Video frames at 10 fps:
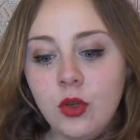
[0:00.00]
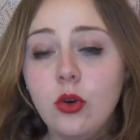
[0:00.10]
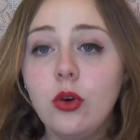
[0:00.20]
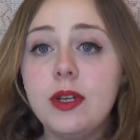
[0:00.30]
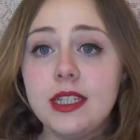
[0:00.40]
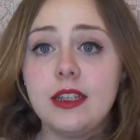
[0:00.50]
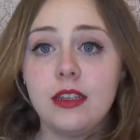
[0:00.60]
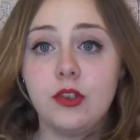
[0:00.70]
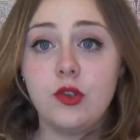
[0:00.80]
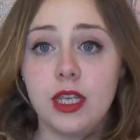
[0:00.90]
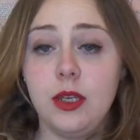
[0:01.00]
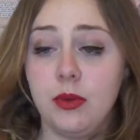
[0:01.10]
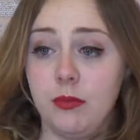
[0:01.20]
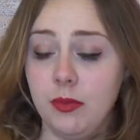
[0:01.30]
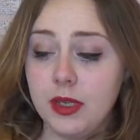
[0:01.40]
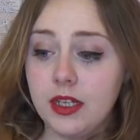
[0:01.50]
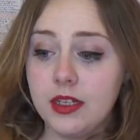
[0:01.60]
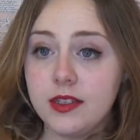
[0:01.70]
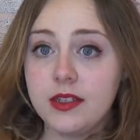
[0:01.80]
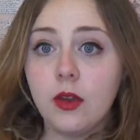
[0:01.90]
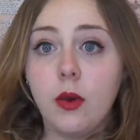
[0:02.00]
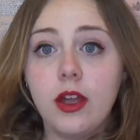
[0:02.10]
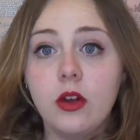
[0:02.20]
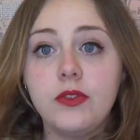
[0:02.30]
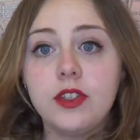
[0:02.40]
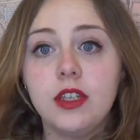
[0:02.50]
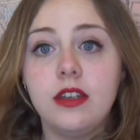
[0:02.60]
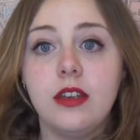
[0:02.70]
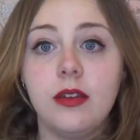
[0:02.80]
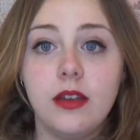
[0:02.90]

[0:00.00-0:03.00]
always, I think, a tricky one because quite often